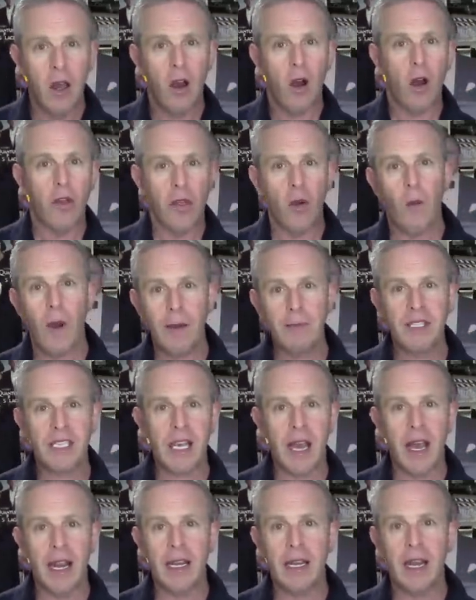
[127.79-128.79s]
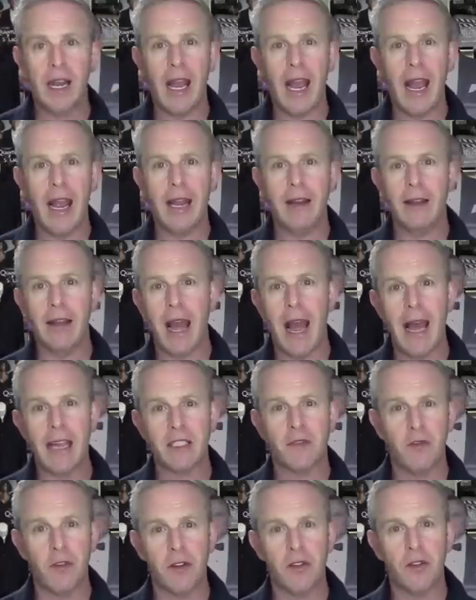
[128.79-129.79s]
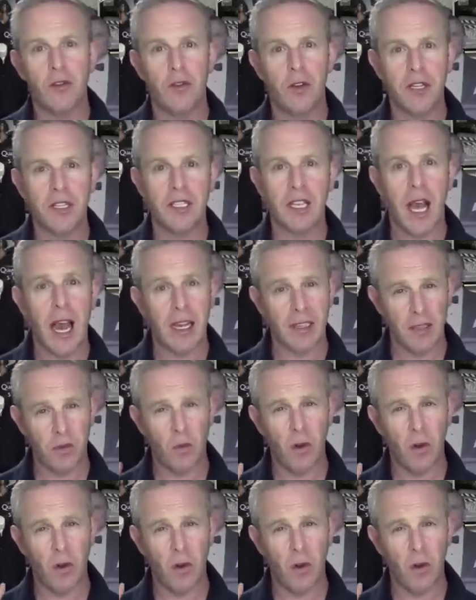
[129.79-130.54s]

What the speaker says: on the website and asked for true to size.